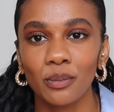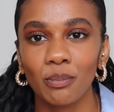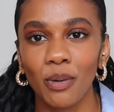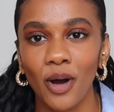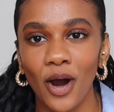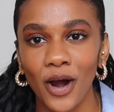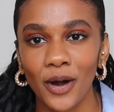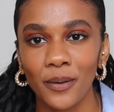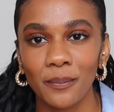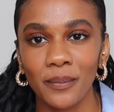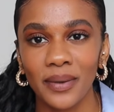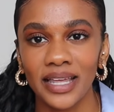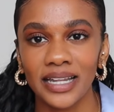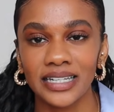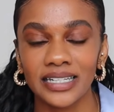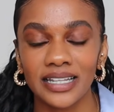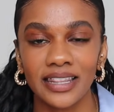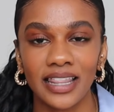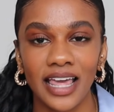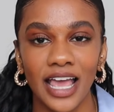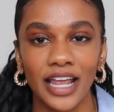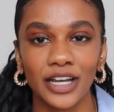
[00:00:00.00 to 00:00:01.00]

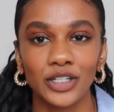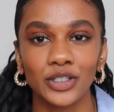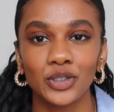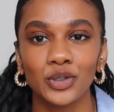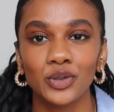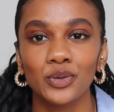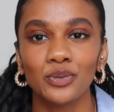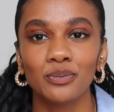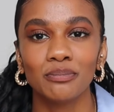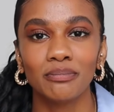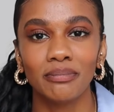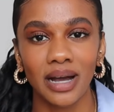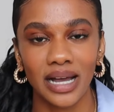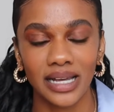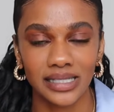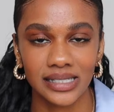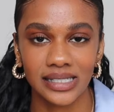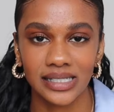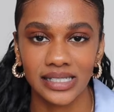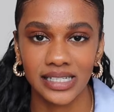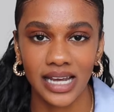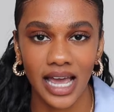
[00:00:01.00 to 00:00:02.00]
apartment that you
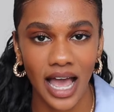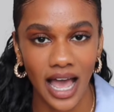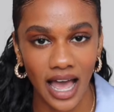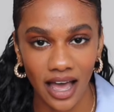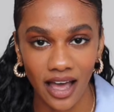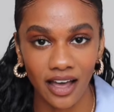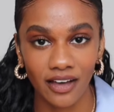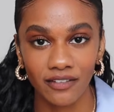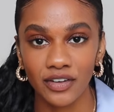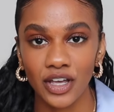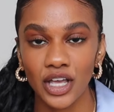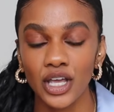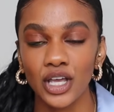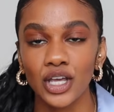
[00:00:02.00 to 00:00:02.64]
must have.